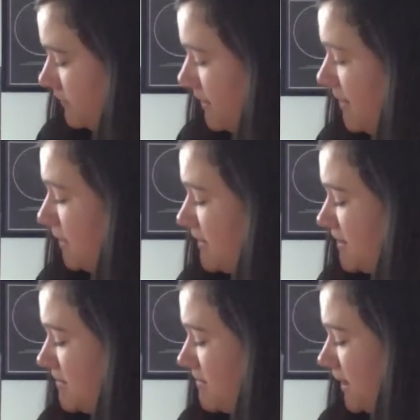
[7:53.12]
But
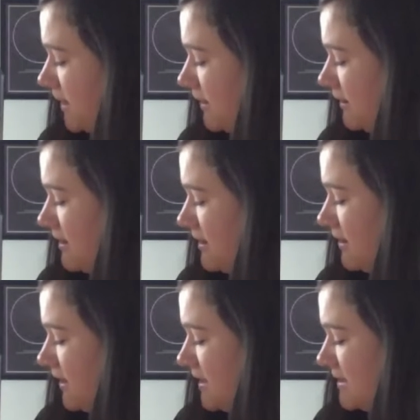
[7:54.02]
to me,
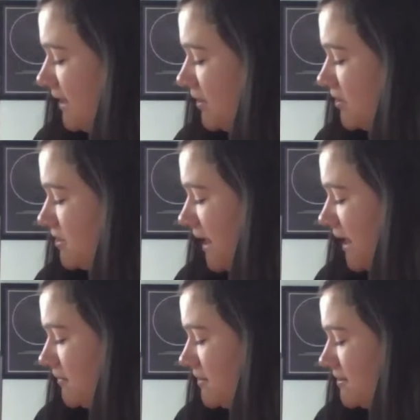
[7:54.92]
his English
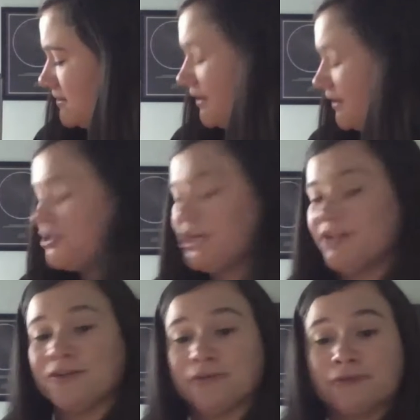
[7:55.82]
sounds like a
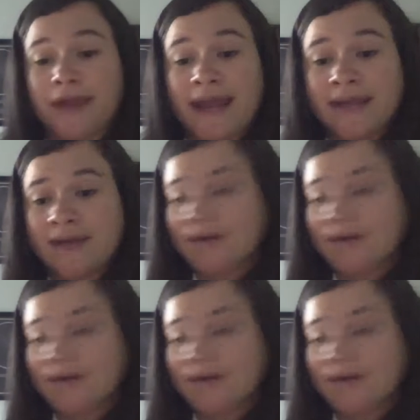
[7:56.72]
gentle rain.